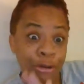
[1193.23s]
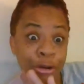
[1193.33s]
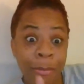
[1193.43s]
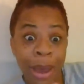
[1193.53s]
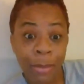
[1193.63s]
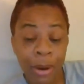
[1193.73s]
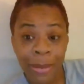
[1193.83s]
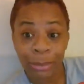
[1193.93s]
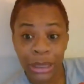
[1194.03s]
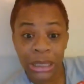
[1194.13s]
Remember
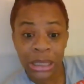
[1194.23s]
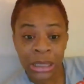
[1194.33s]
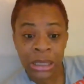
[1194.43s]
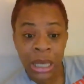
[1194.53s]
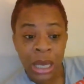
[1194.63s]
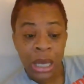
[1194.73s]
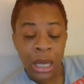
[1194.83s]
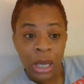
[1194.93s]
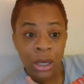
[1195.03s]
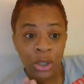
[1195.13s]
my books.
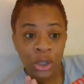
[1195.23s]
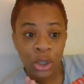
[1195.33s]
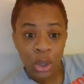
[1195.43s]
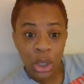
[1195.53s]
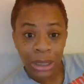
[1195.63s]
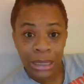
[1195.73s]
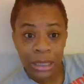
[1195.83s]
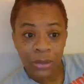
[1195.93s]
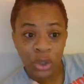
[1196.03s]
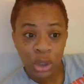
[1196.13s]
Show your
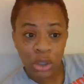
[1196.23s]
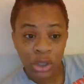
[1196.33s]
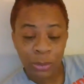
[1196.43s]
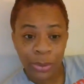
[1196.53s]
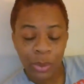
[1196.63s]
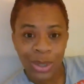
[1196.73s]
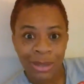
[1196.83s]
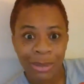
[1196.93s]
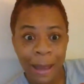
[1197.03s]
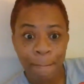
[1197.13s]
love. Show your support with
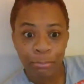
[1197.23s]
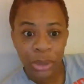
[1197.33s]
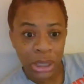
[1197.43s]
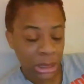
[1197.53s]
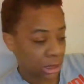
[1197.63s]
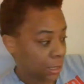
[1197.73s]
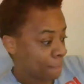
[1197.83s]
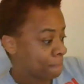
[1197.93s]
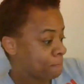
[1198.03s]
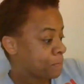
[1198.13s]
my books.
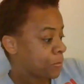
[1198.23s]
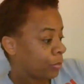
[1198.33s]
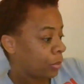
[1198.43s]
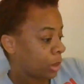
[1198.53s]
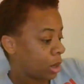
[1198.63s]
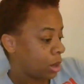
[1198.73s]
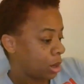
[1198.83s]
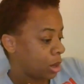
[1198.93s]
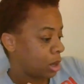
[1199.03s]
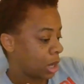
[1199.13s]

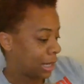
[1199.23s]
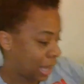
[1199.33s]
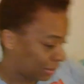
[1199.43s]
on